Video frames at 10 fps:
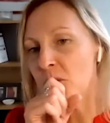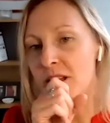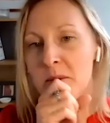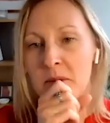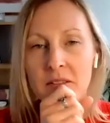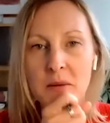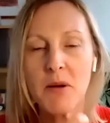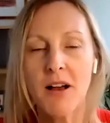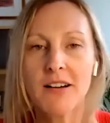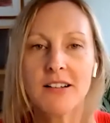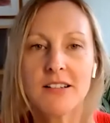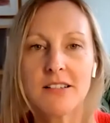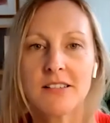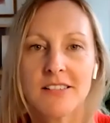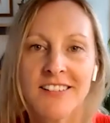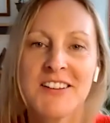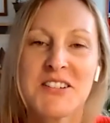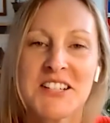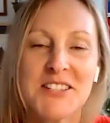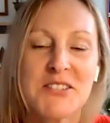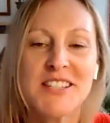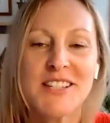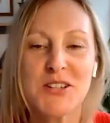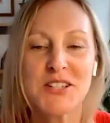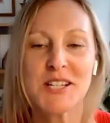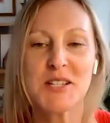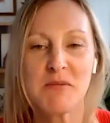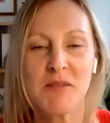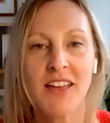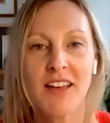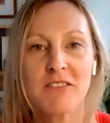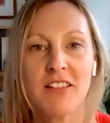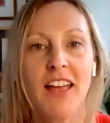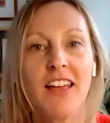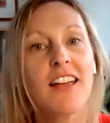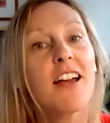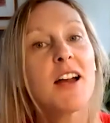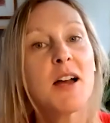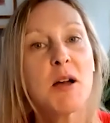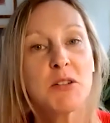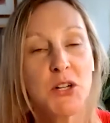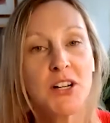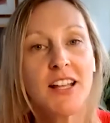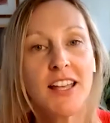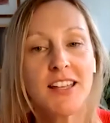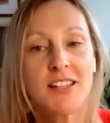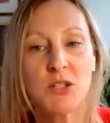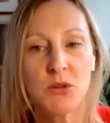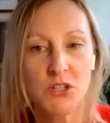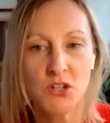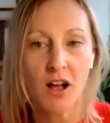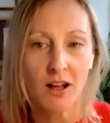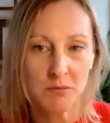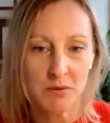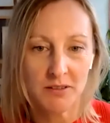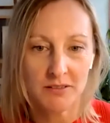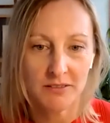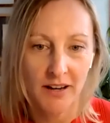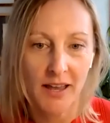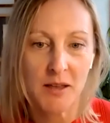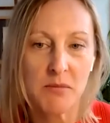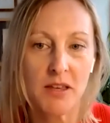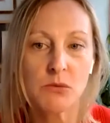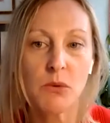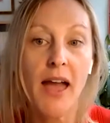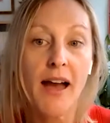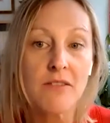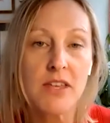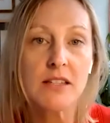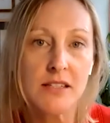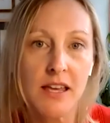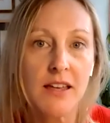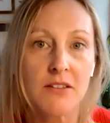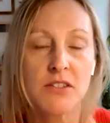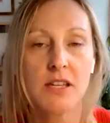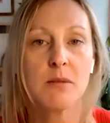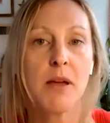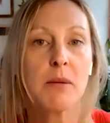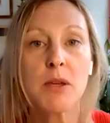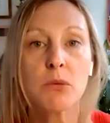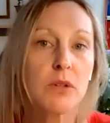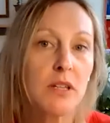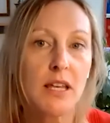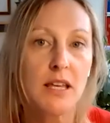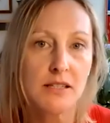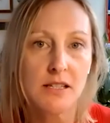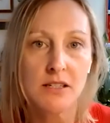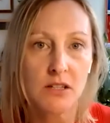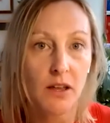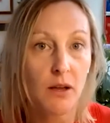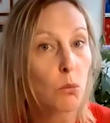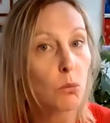what about the part, which is always interesting to me, of like turning it into a job, right? Because we have these gifts and it might be really easy to like